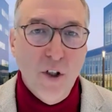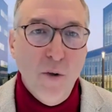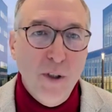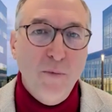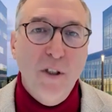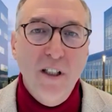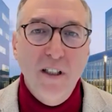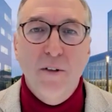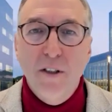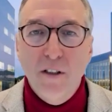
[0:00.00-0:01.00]

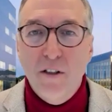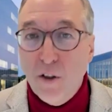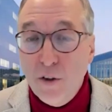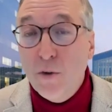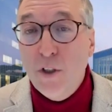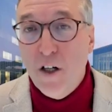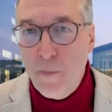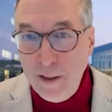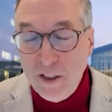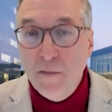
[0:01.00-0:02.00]
when Trudeau
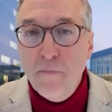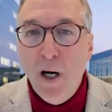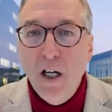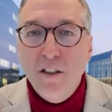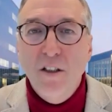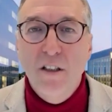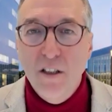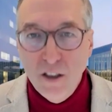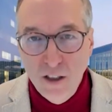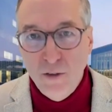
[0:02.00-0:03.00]
government embarked on
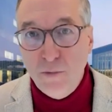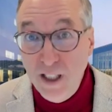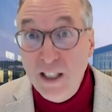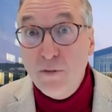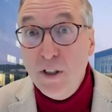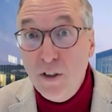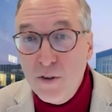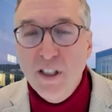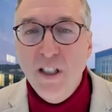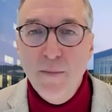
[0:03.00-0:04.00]
really
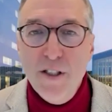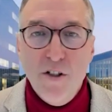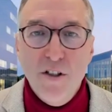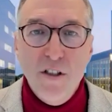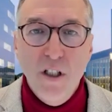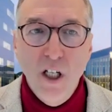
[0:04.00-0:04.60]
reducing emissions,